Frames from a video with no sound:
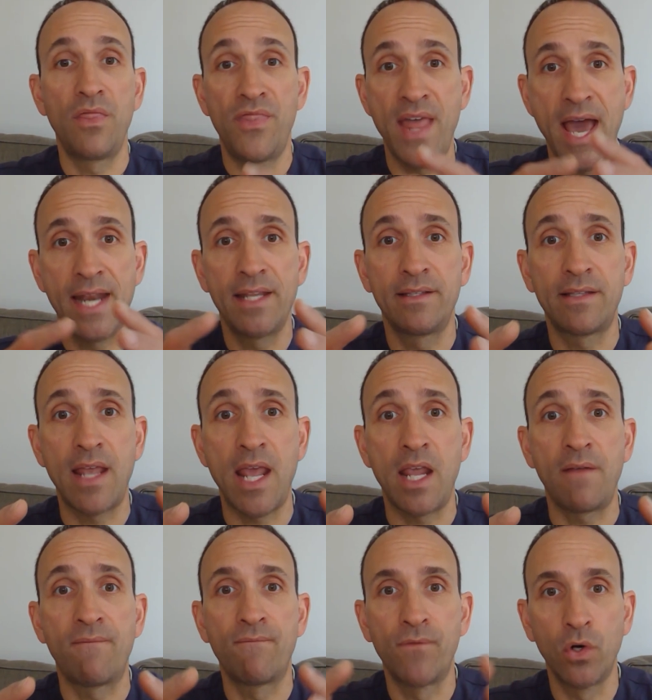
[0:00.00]
That is a
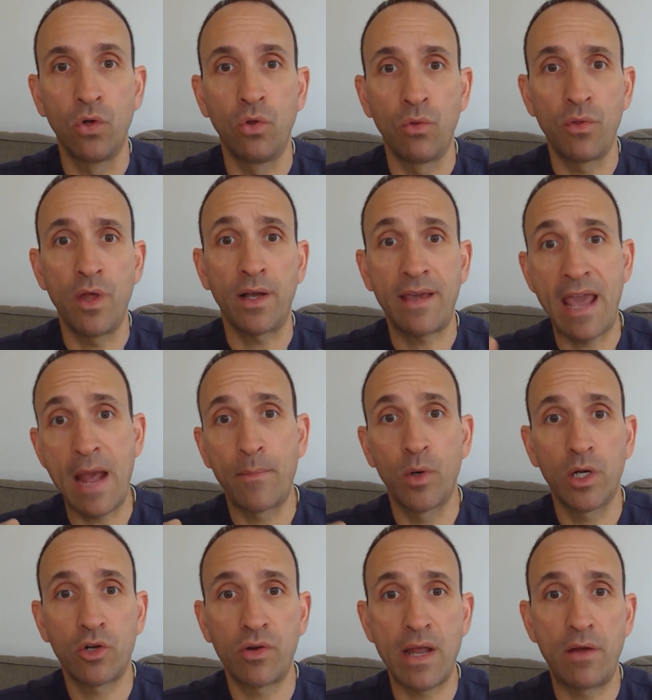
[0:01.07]
cap or
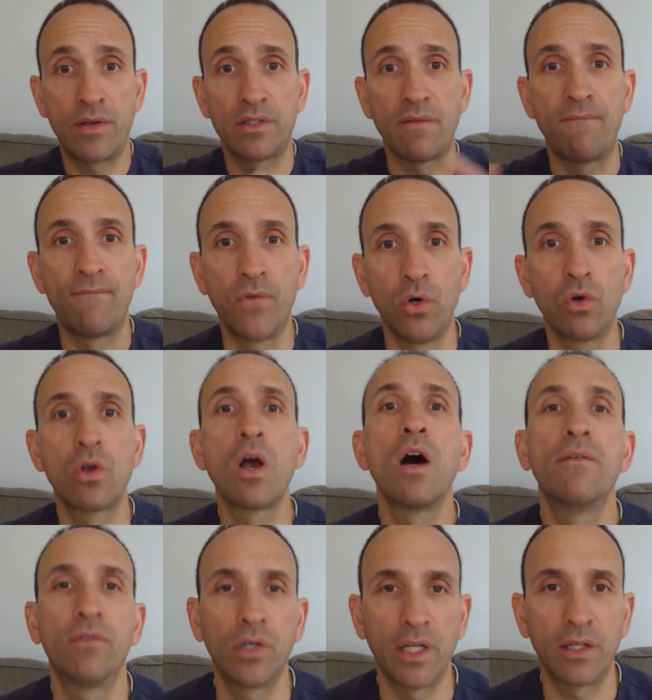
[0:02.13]
a crown is a full
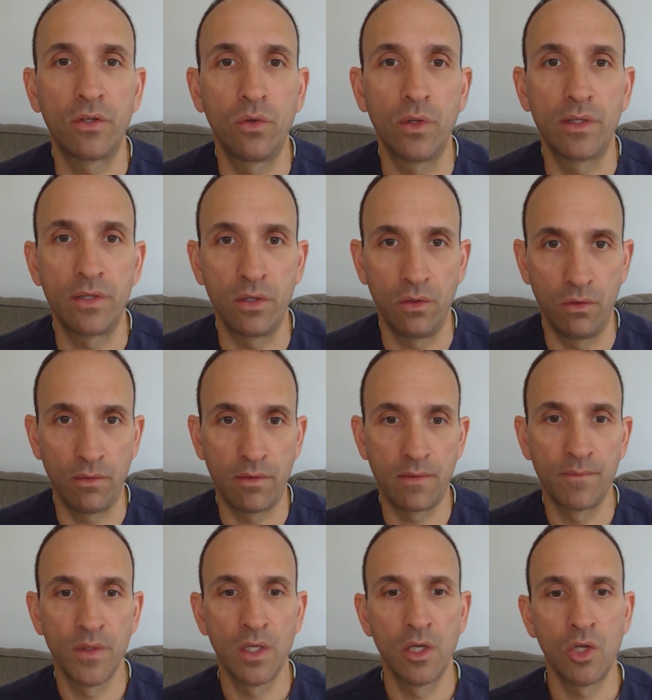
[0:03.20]
covering to a tooth.
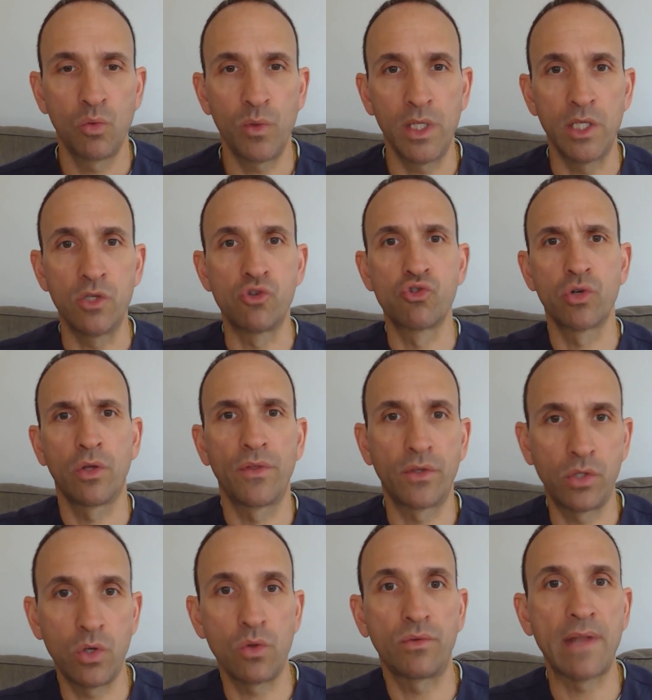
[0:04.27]
We drill the
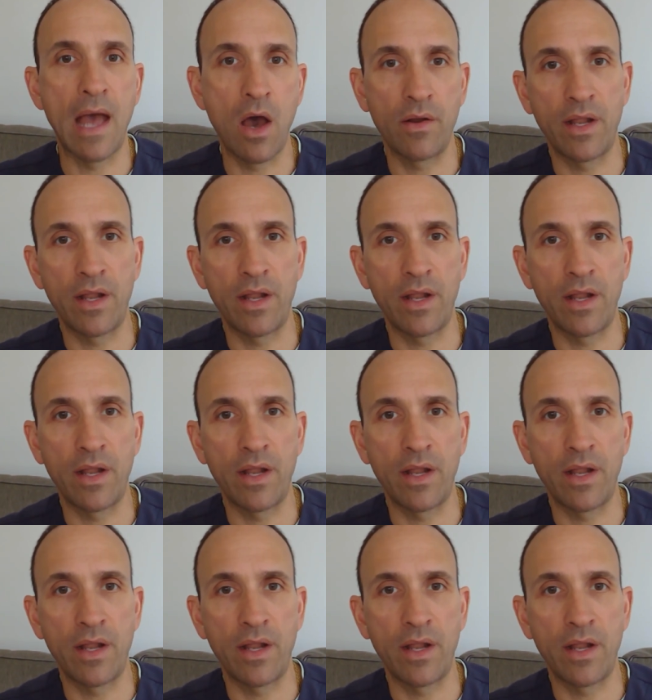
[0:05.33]
tooth down